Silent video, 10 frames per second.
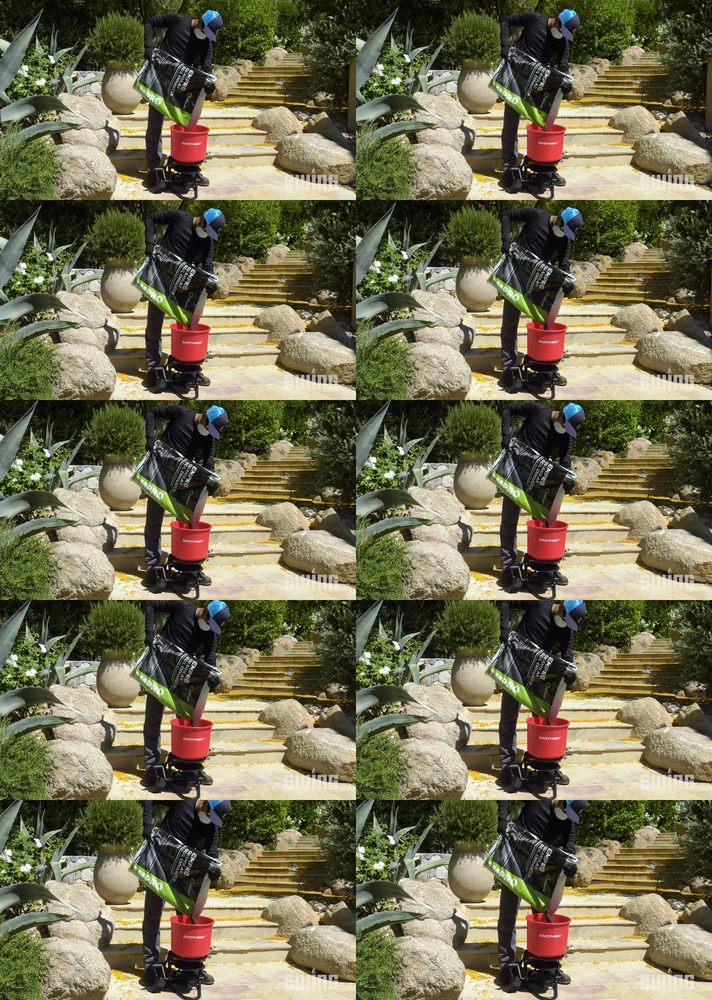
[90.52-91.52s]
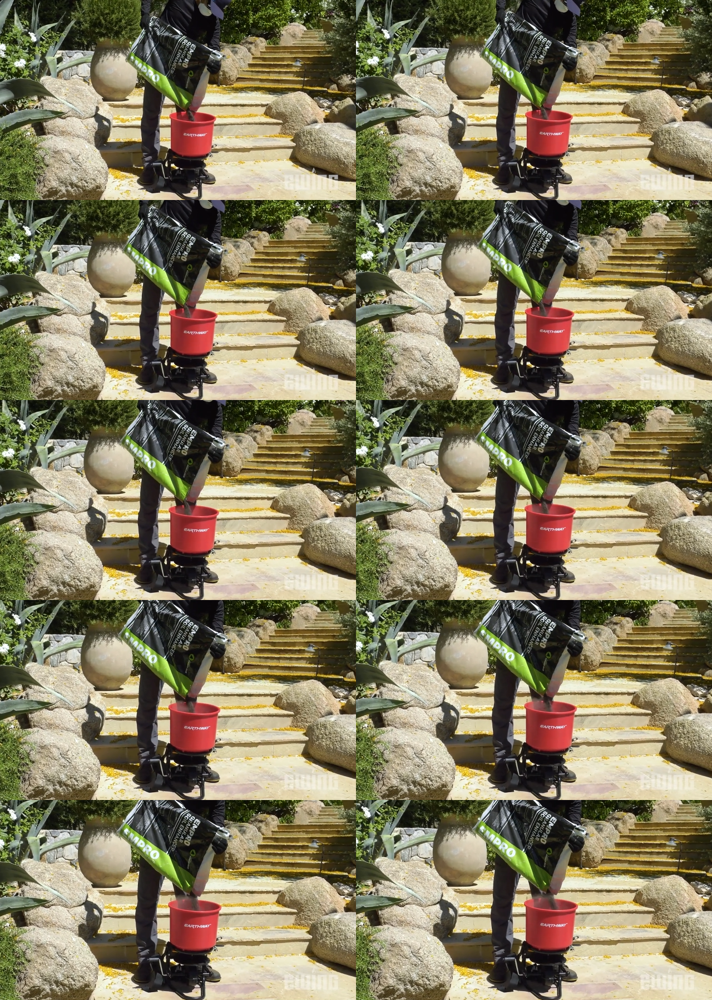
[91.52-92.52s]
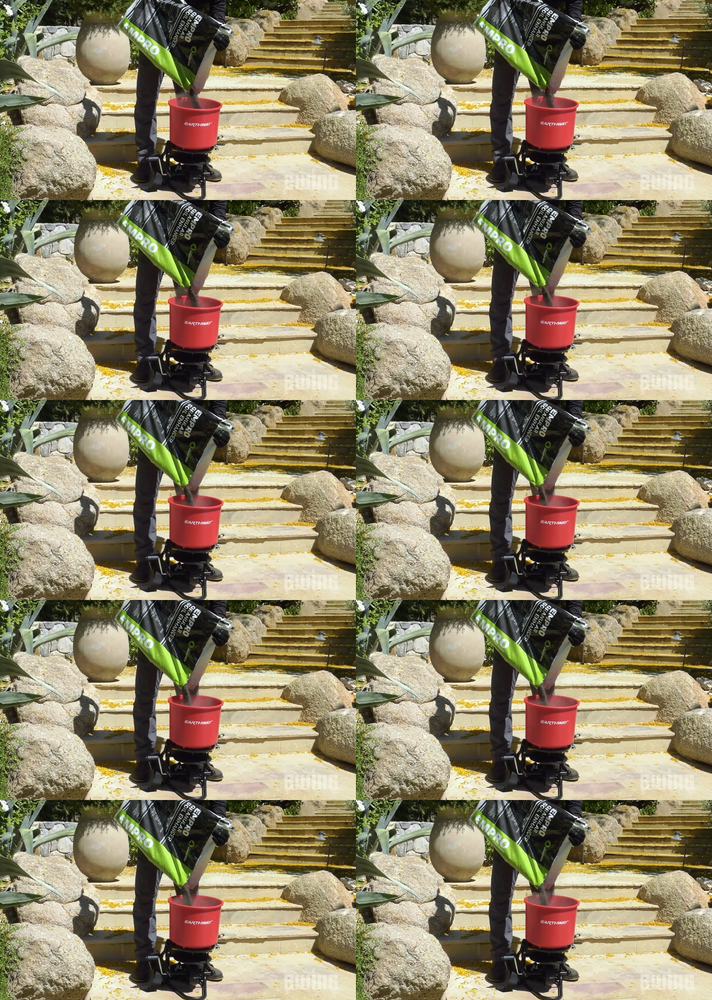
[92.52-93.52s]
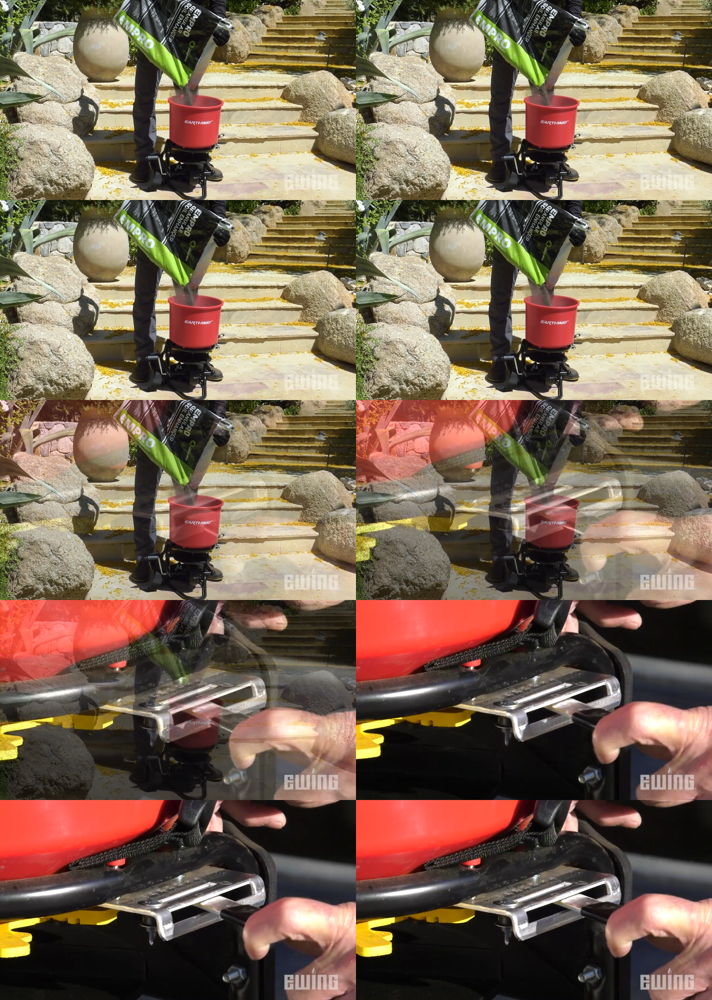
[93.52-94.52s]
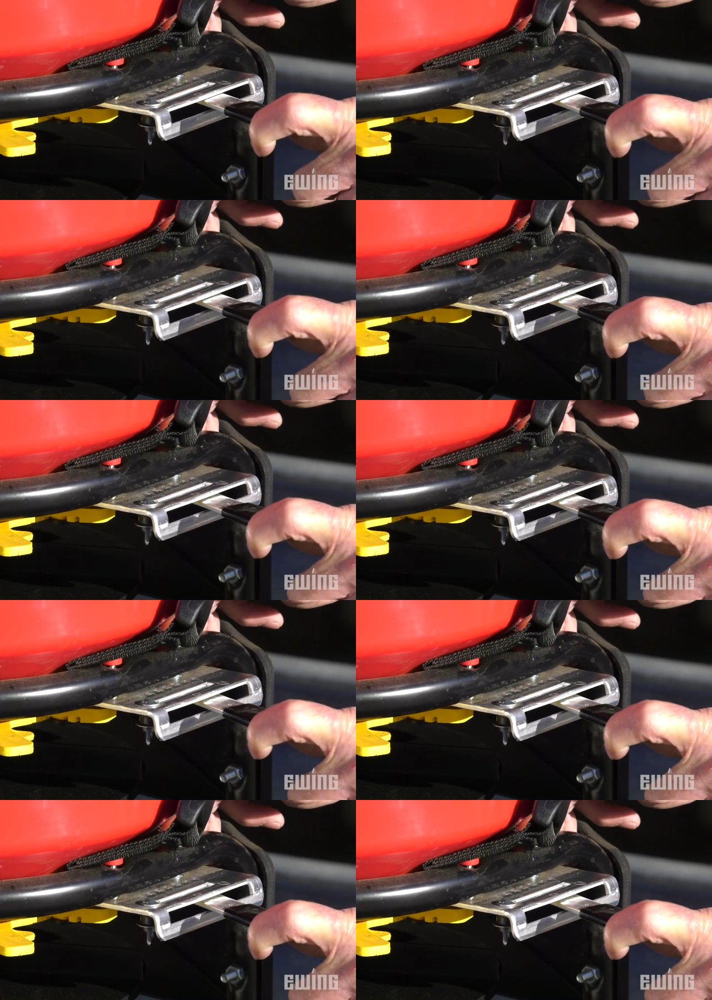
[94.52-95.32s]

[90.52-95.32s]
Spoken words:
[unreadable: no face in view]